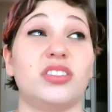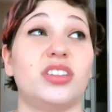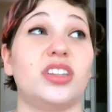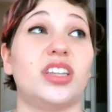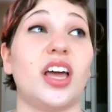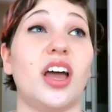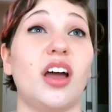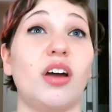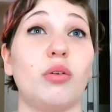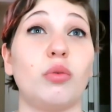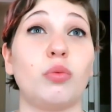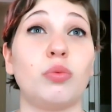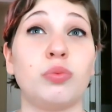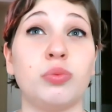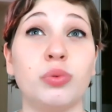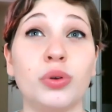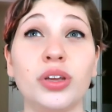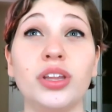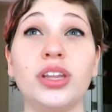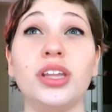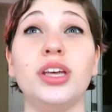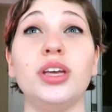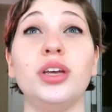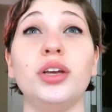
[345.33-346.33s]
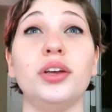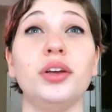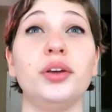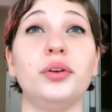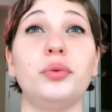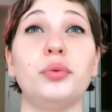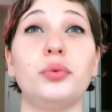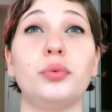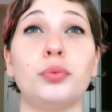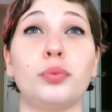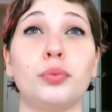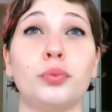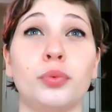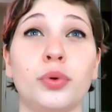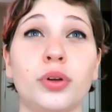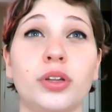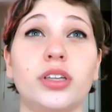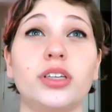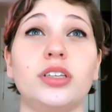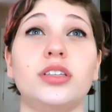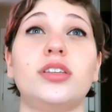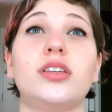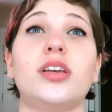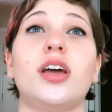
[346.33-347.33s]
That really,
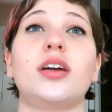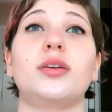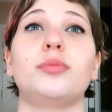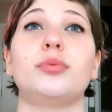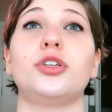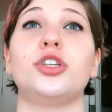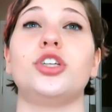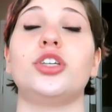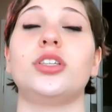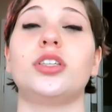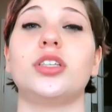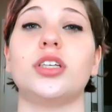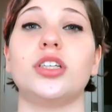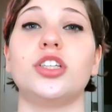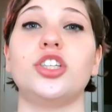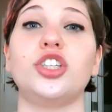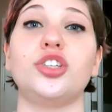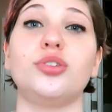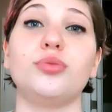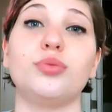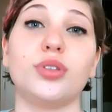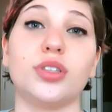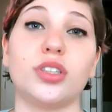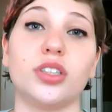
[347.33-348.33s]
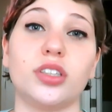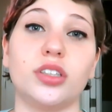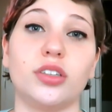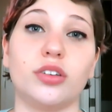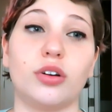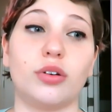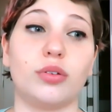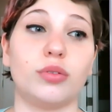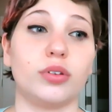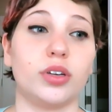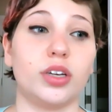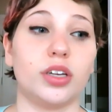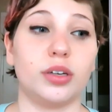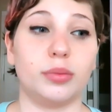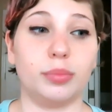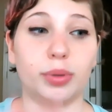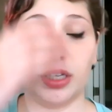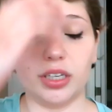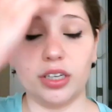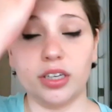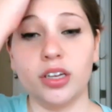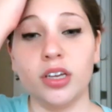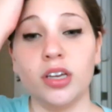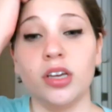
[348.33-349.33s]
really sucked. But she said she was, you know, going to
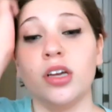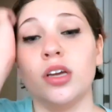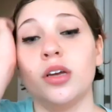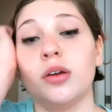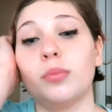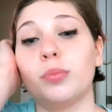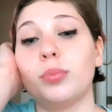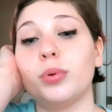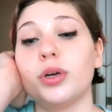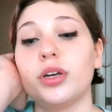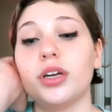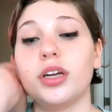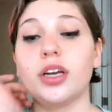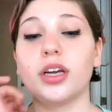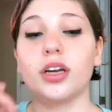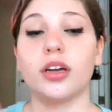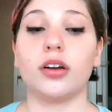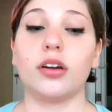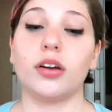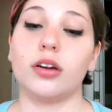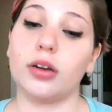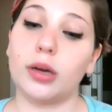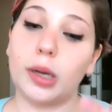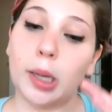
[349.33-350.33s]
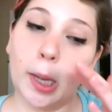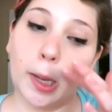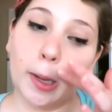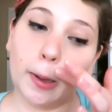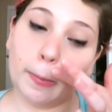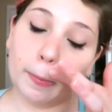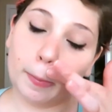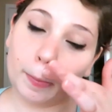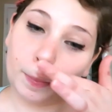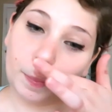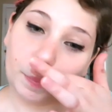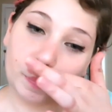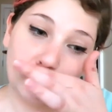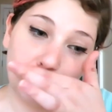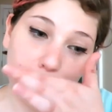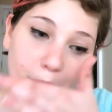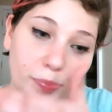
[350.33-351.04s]
be breeding um, um,